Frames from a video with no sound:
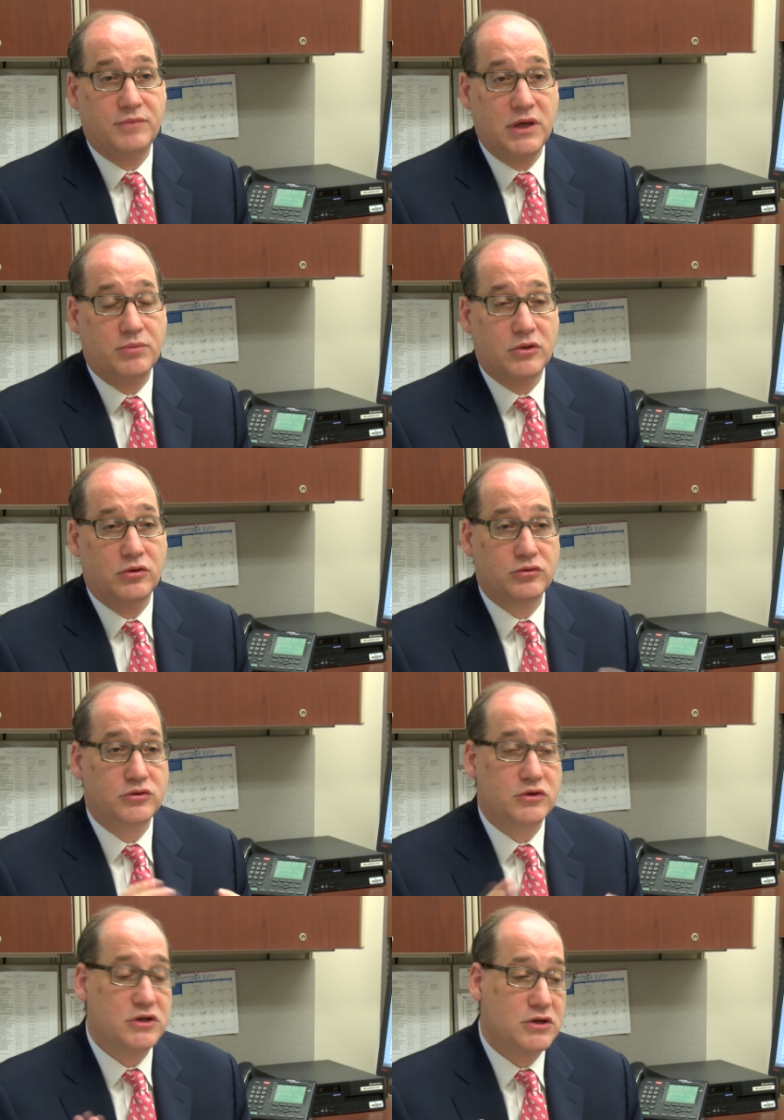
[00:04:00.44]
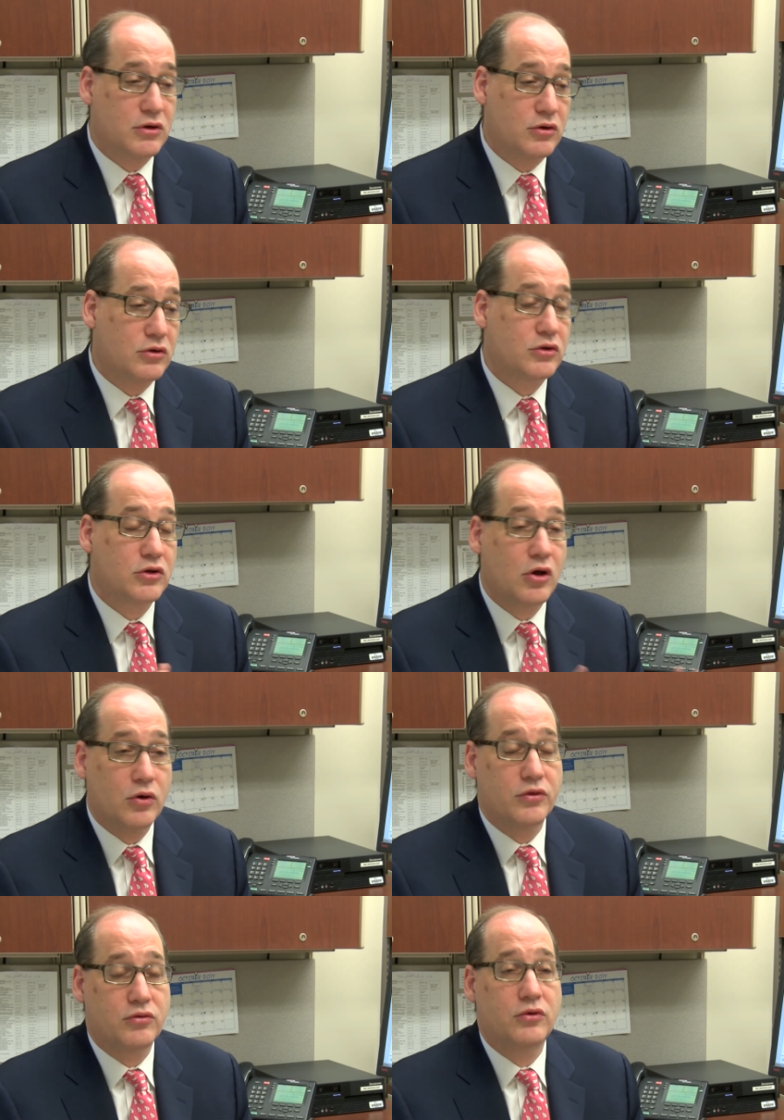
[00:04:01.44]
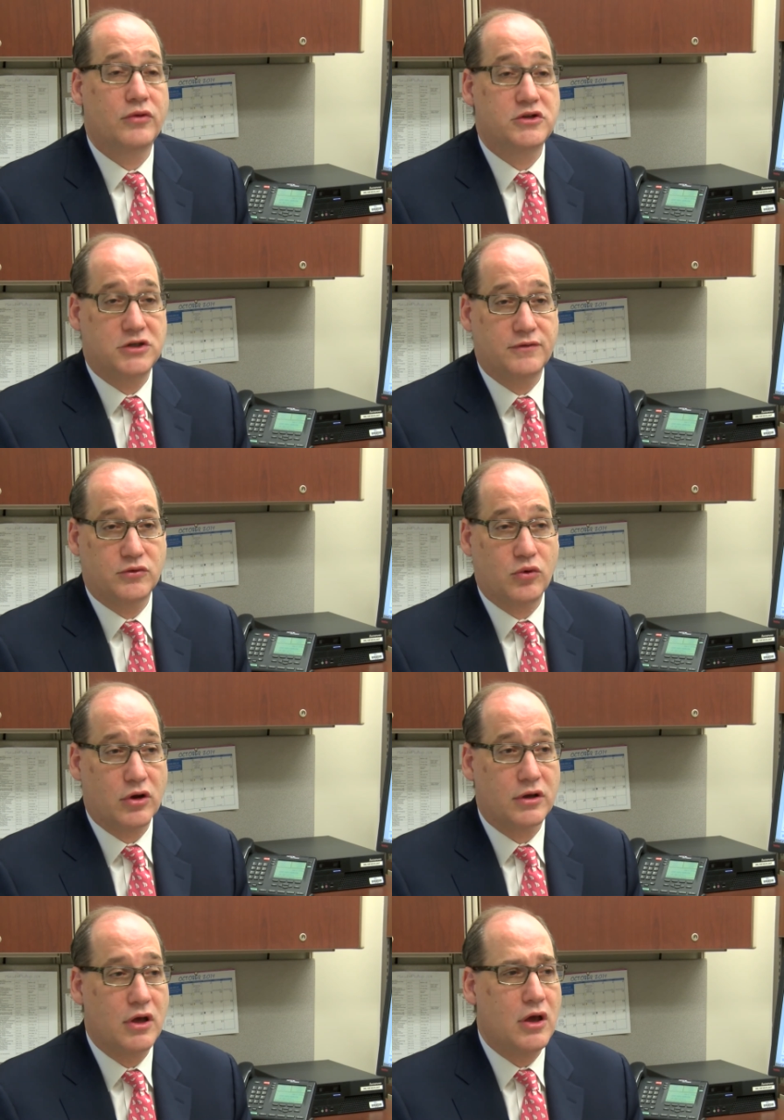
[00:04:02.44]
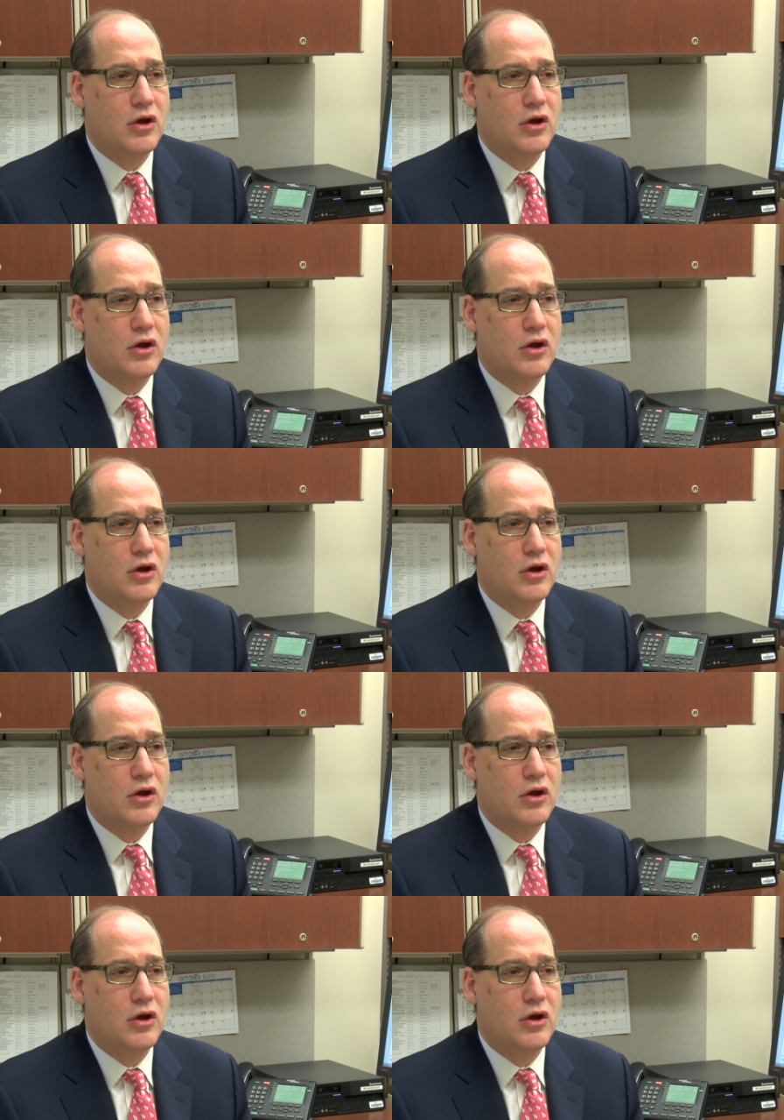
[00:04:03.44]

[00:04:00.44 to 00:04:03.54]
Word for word: of people who go through the shift work